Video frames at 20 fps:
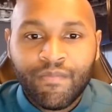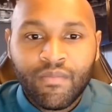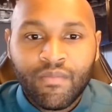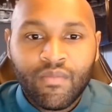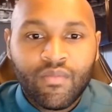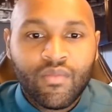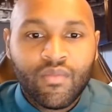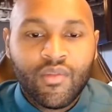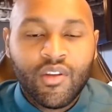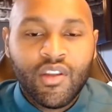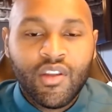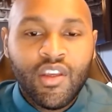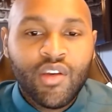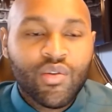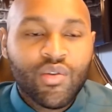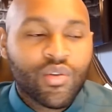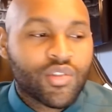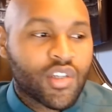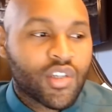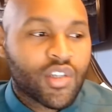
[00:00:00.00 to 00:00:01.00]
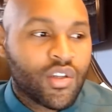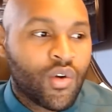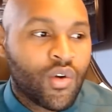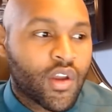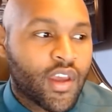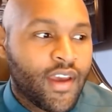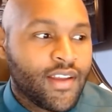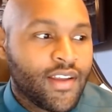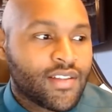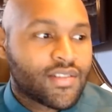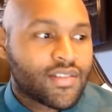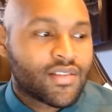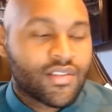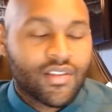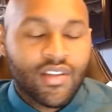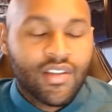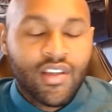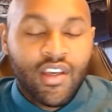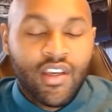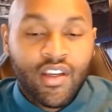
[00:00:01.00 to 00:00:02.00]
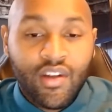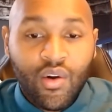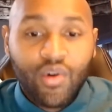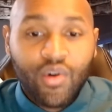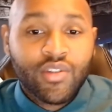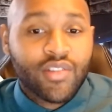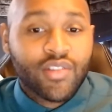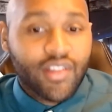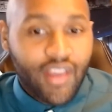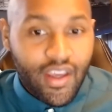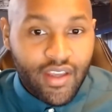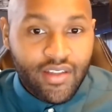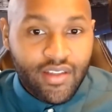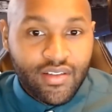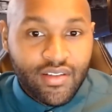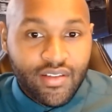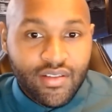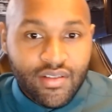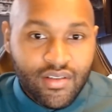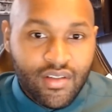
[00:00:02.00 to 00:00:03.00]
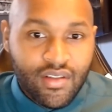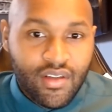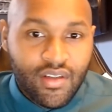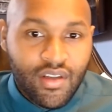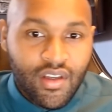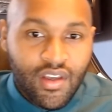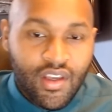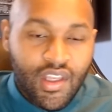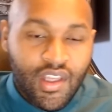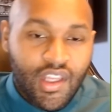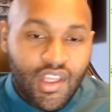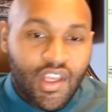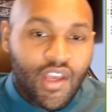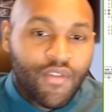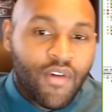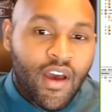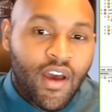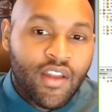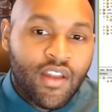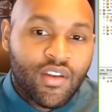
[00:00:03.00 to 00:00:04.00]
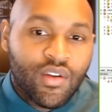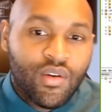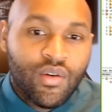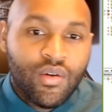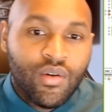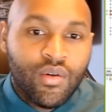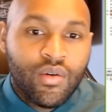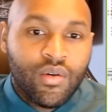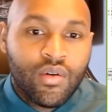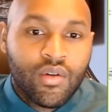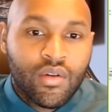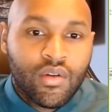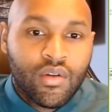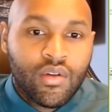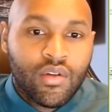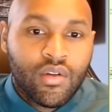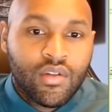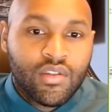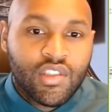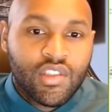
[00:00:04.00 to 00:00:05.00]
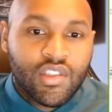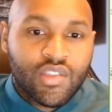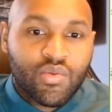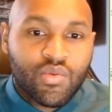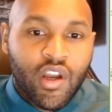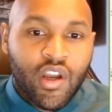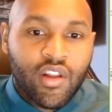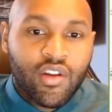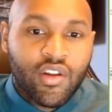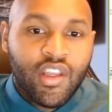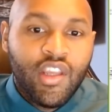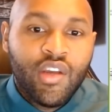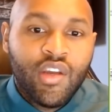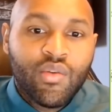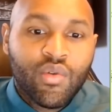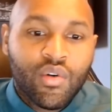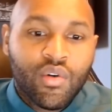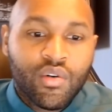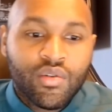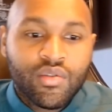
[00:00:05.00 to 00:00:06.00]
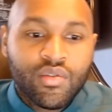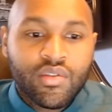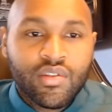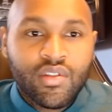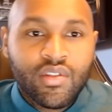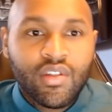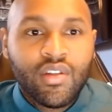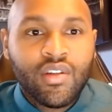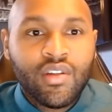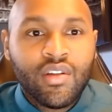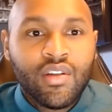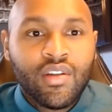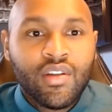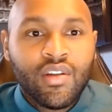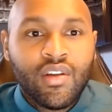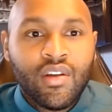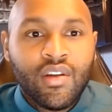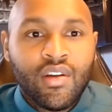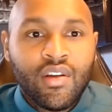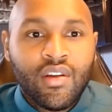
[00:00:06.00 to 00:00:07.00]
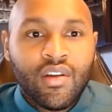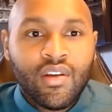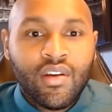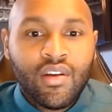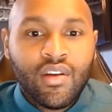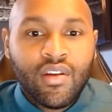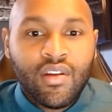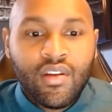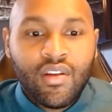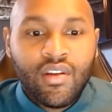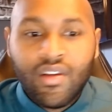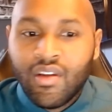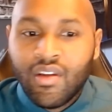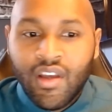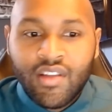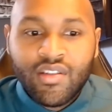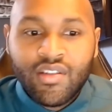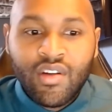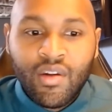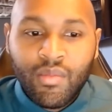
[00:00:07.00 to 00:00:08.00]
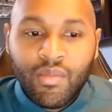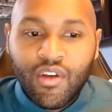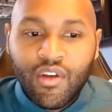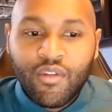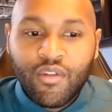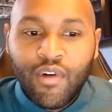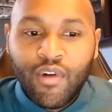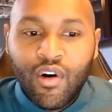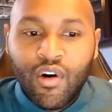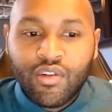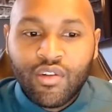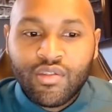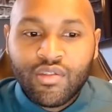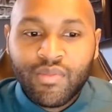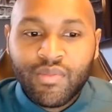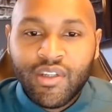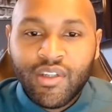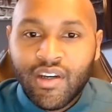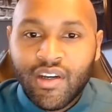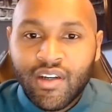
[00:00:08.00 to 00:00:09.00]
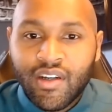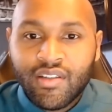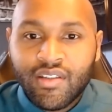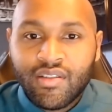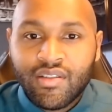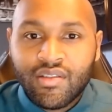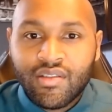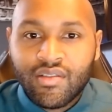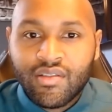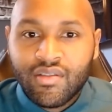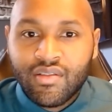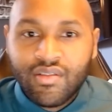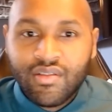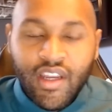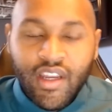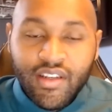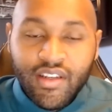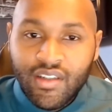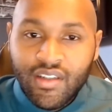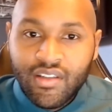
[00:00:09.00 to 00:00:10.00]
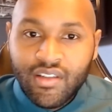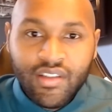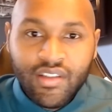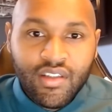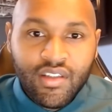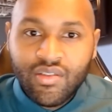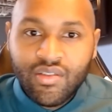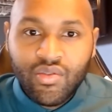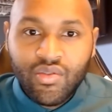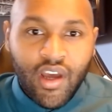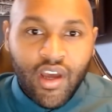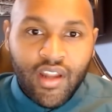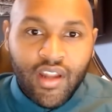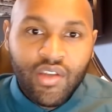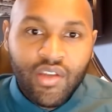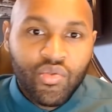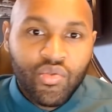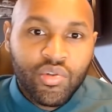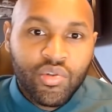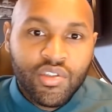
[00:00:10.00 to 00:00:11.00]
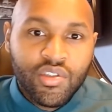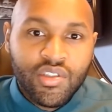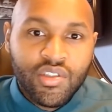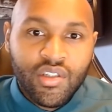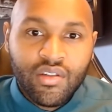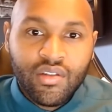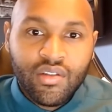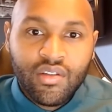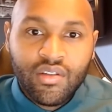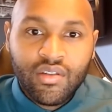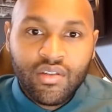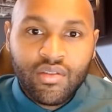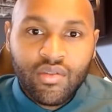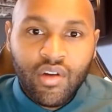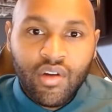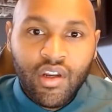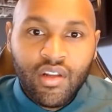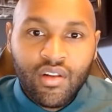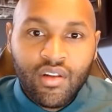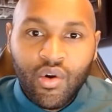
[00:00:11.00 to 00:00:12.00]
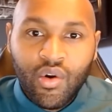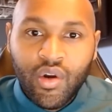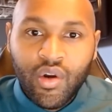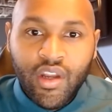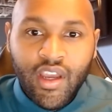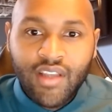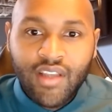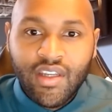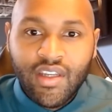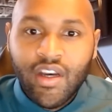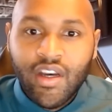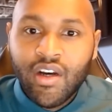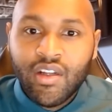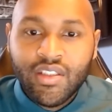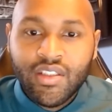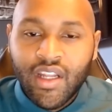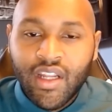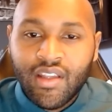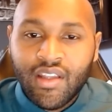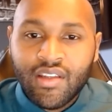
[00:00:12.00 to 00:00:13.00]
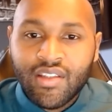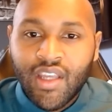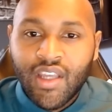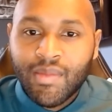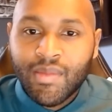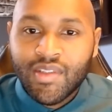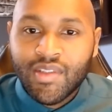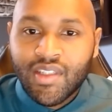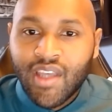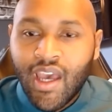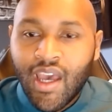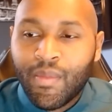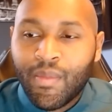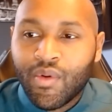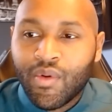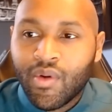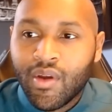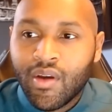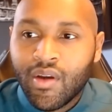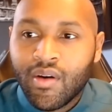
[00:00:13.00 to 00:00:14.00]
Equals ignore case ignores the case. If I do just regular equals, it's going to be a false, because technically these do not equal each other, right? Lowercase l is not the same as a capital L,